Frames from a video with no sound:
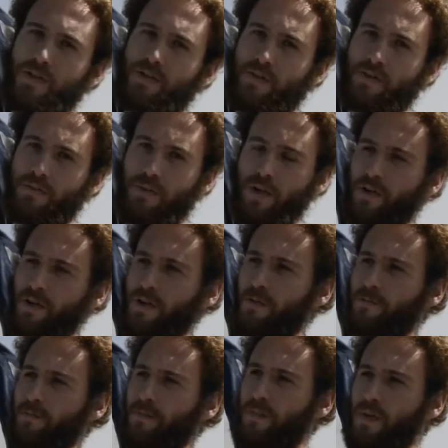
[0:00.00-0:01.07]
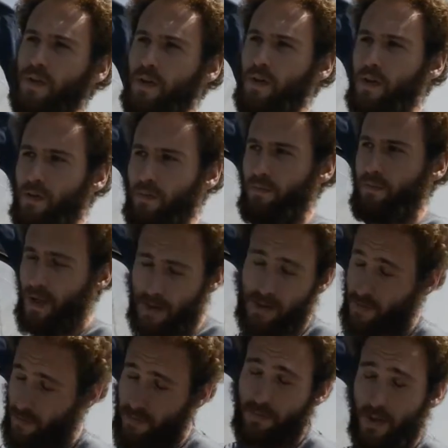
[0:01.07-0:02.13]
diesel motor.
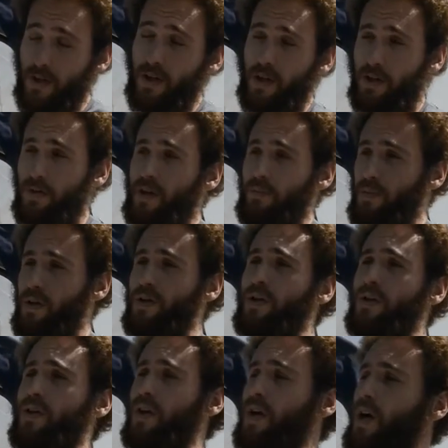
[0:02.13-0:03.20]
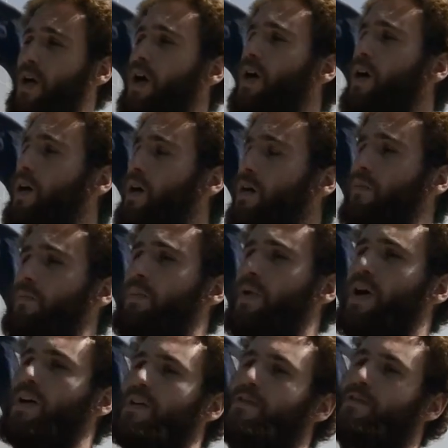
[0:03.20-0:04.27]
That's really a great motor,
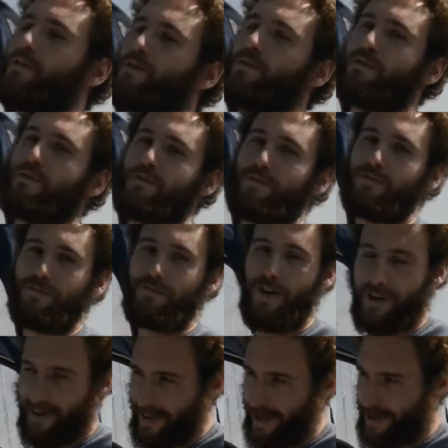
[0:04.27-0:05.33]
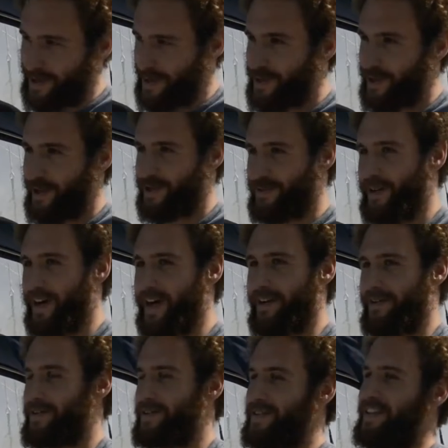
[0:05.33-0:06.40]
but running the engine to charge the
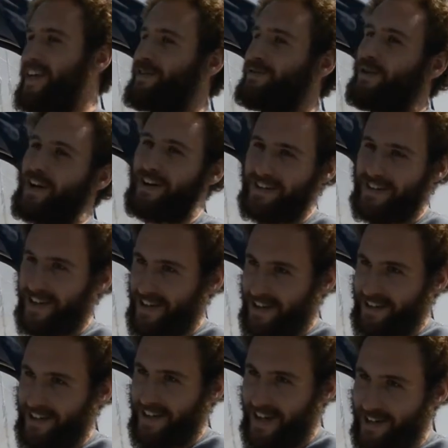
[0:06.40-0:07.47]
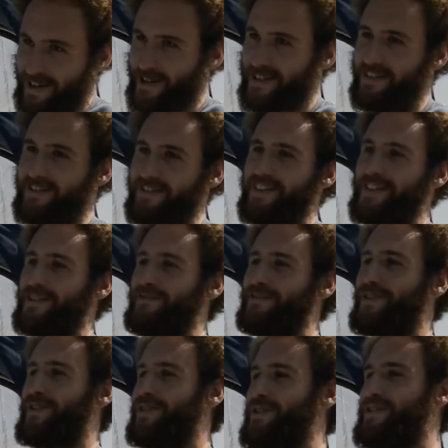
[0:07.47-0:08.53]
batteries is a lot of wear and tear on the engine. The
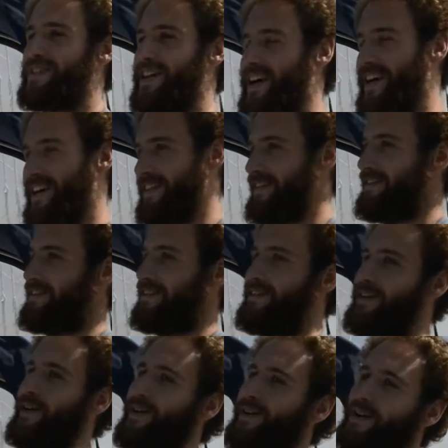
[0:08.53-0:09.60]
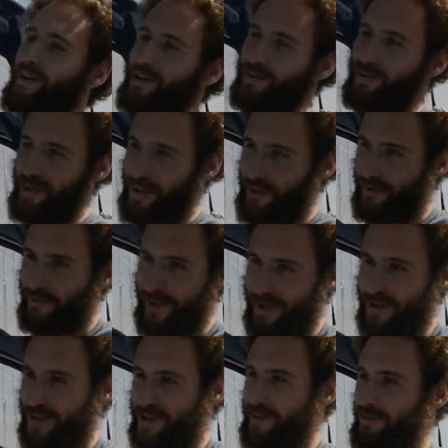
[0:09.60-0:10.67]
inverter is not horribly
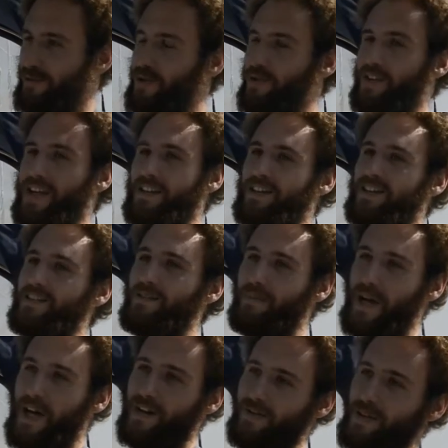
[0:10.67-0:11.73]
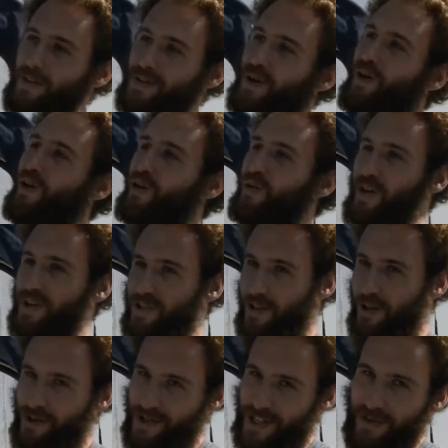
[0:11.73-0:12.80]
efficient. It won't get the batteries all the way
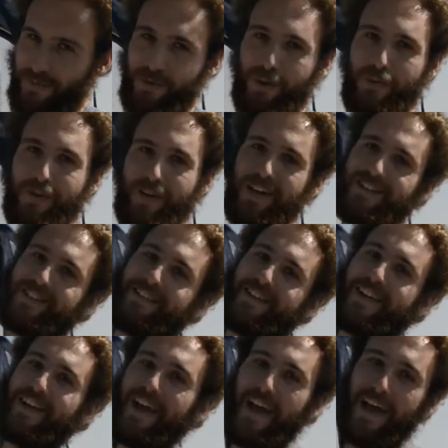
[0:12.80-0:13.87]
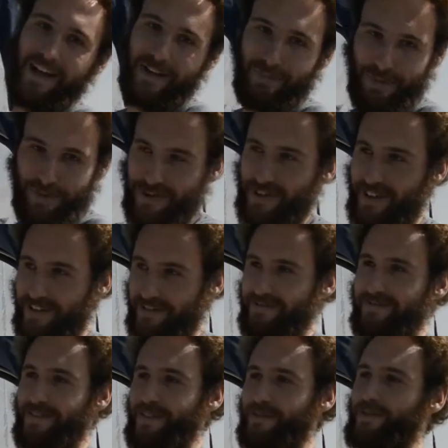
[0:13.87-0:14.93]
charged up. You maybe get to like 80%
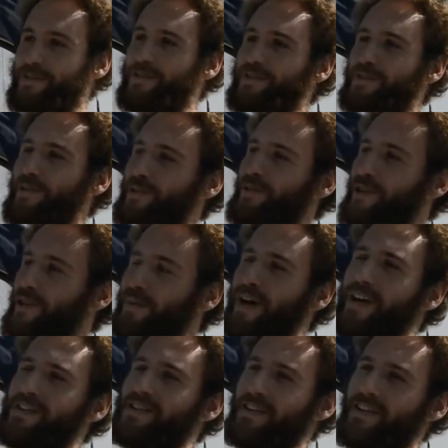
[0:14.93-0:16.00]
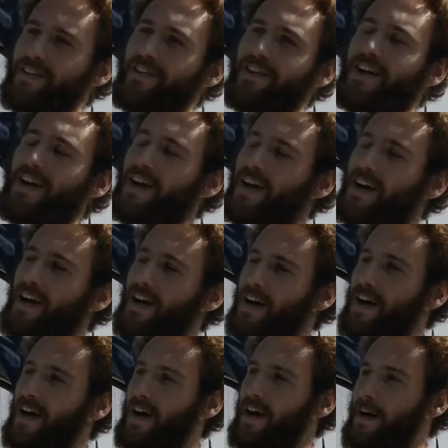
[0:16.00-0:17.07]
of your total capacity.
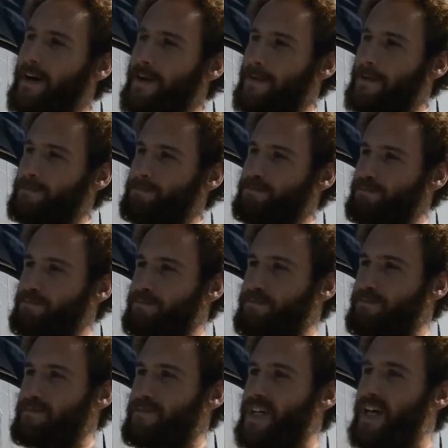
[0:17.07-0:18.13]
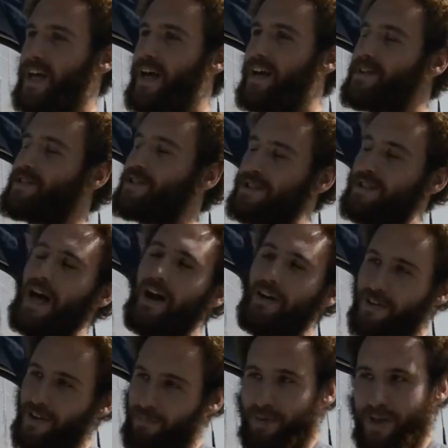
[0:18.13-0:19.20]
And it's just loud
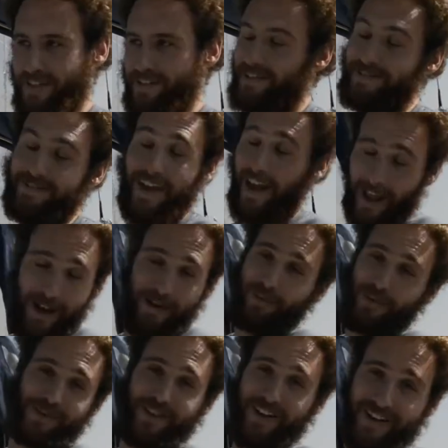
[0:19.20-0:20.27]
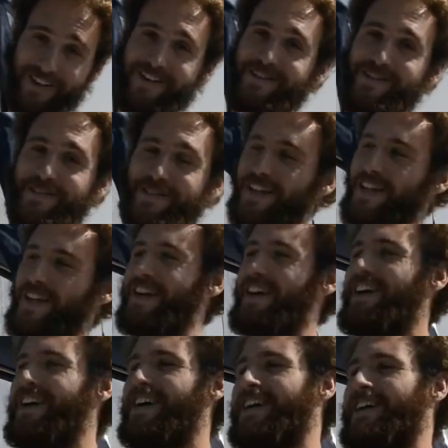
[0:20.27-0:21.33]
and unpleasant, and it burns a lot of diesel.
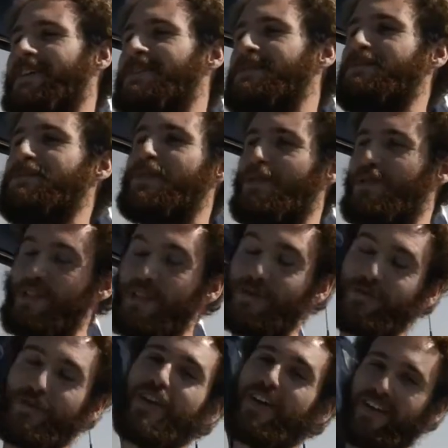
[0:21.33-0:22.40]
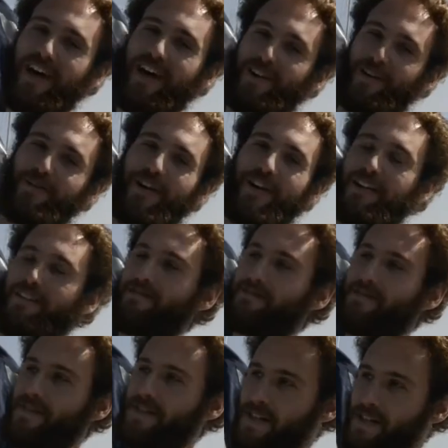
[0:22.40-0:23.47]
So it's really not a great
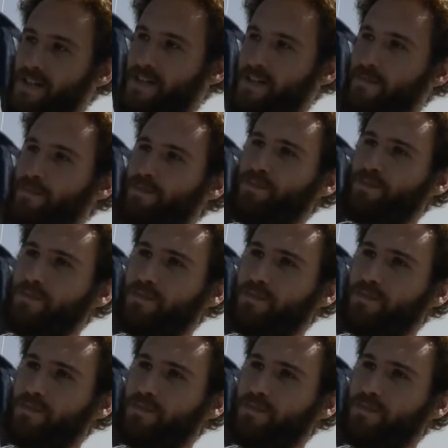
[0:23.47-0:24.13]
system.